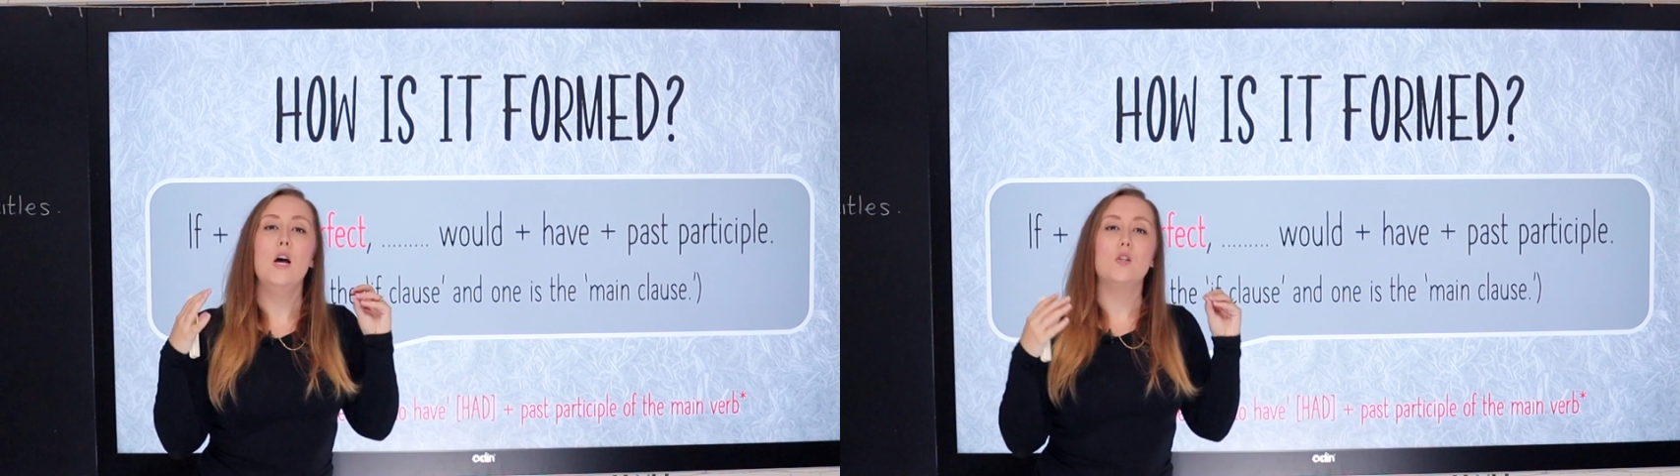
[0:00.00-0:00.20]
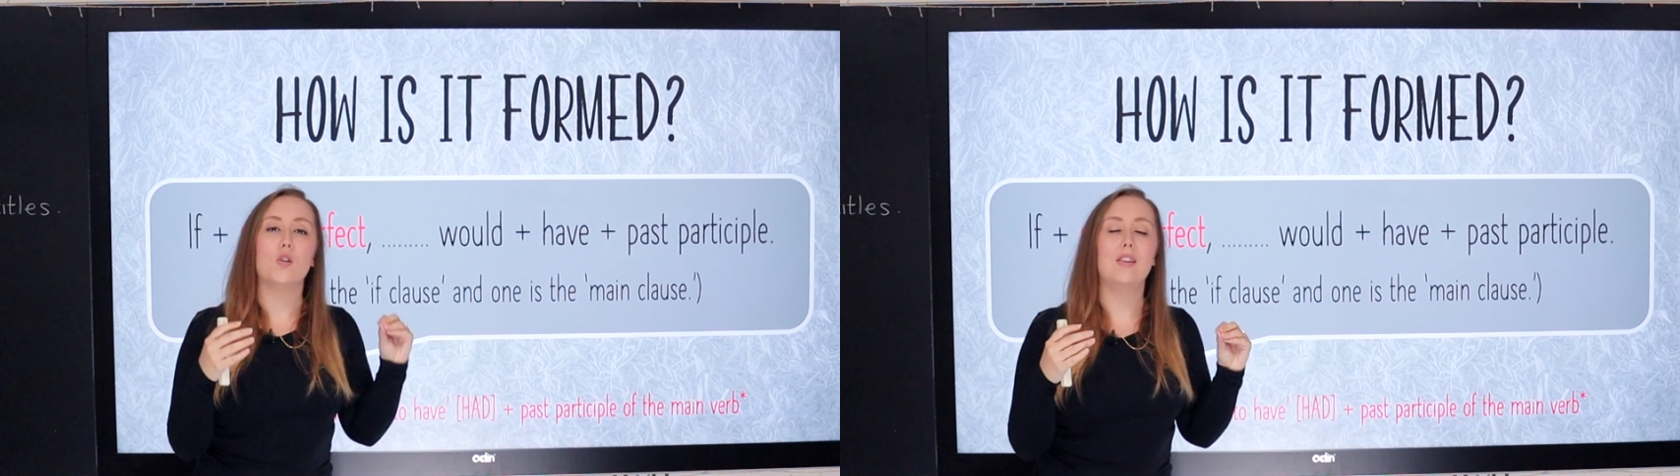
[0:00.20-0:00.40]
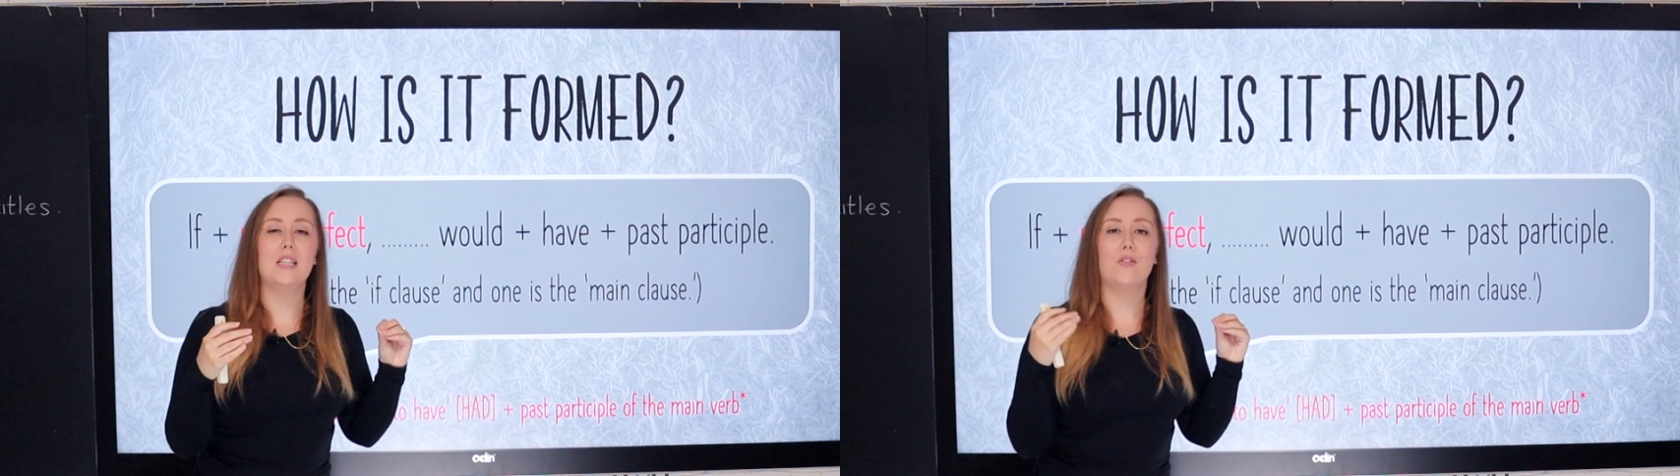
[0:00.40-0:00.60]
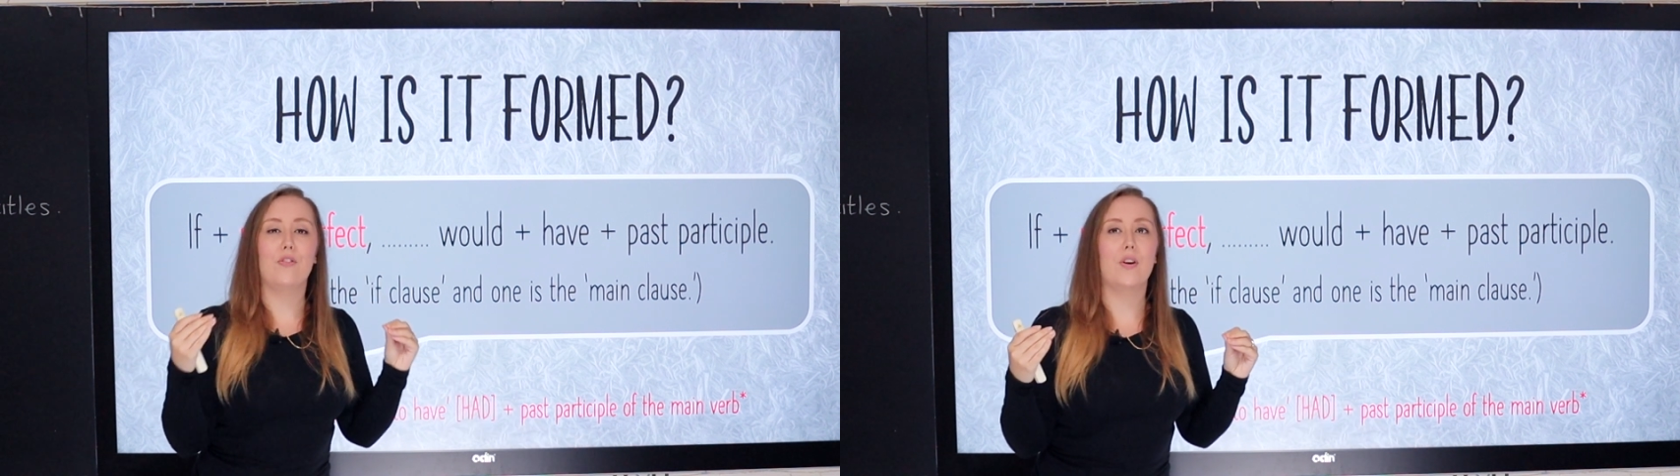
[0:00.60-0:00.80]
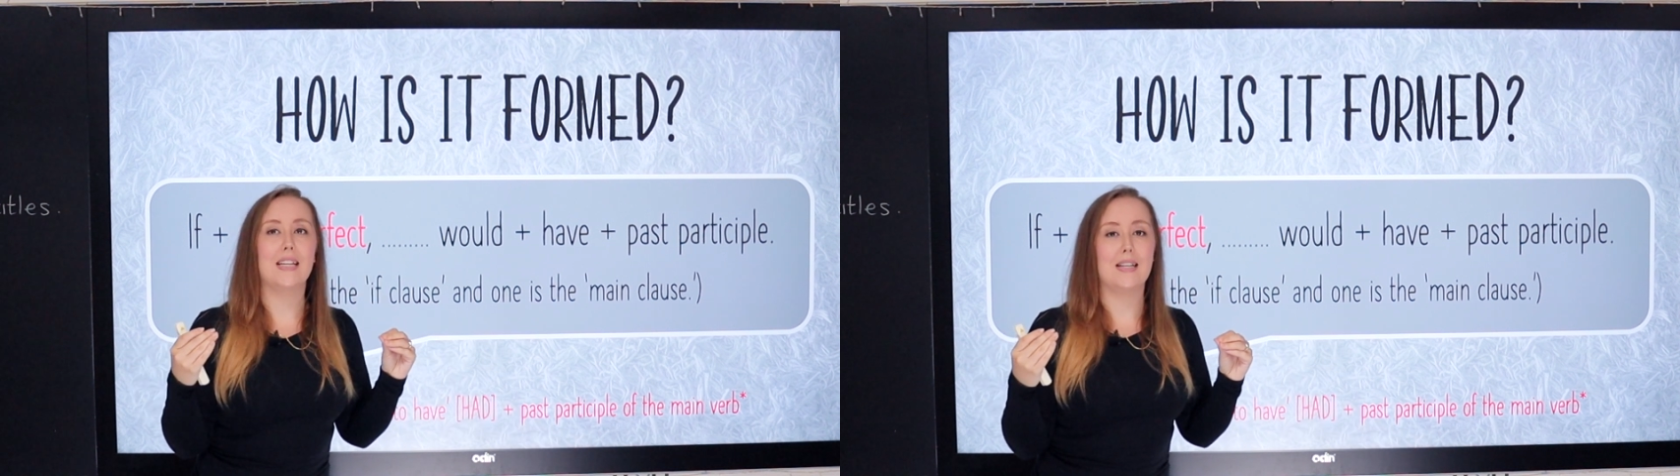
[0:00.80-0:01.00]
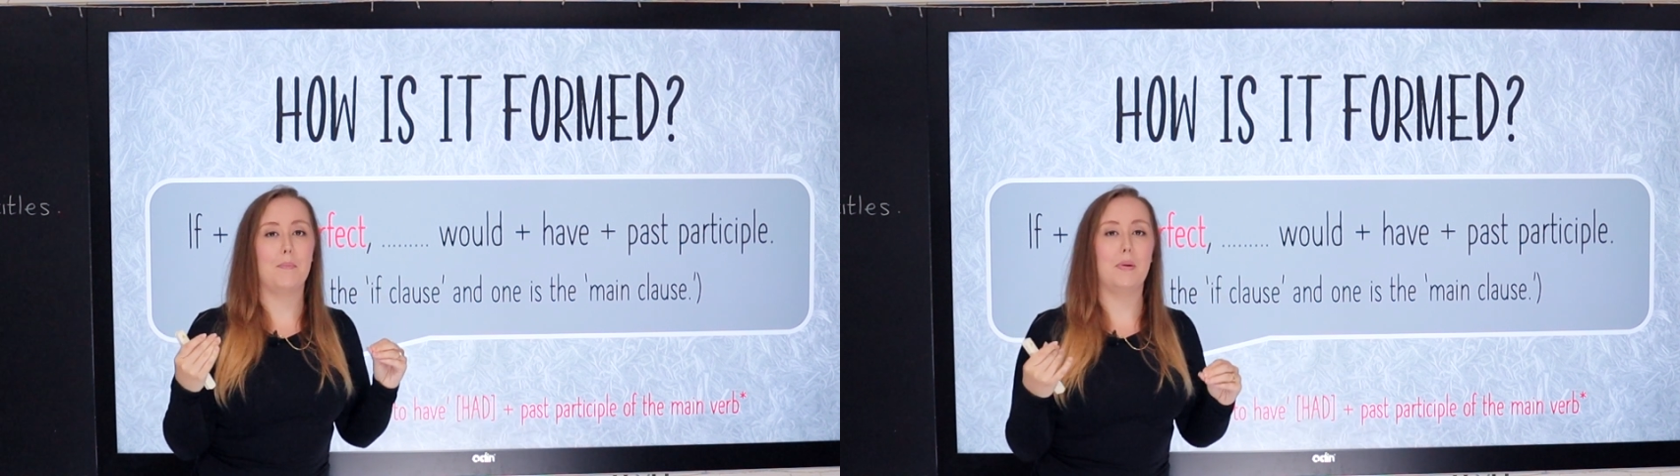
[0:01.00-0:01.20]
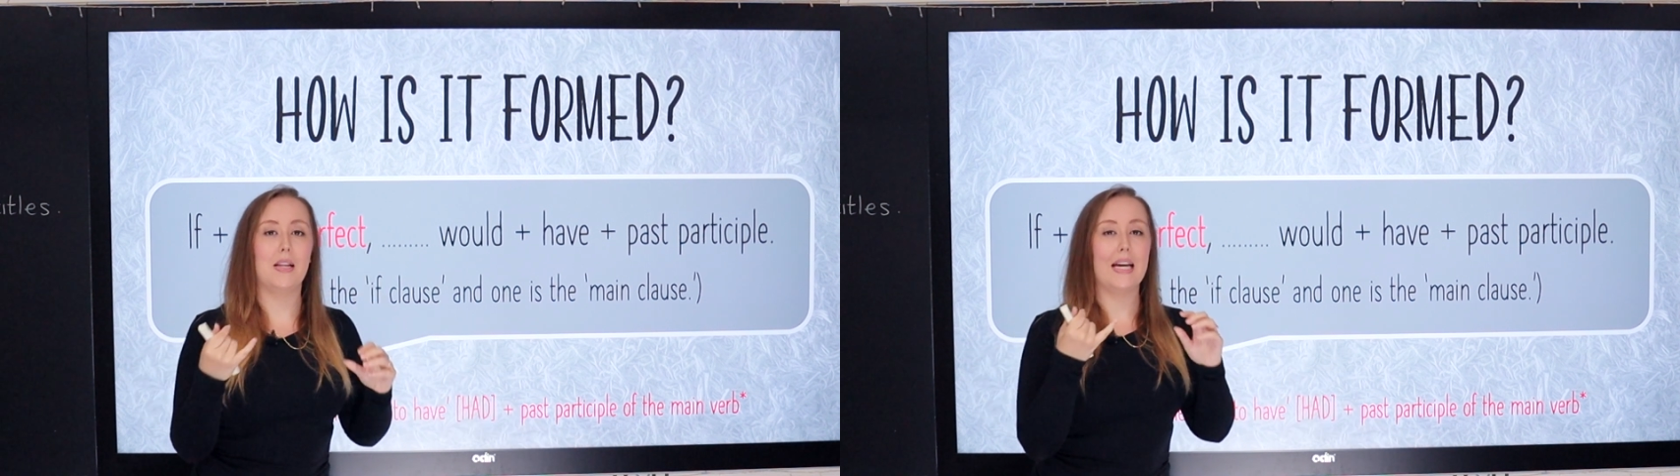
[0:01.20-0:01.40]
So this, for example,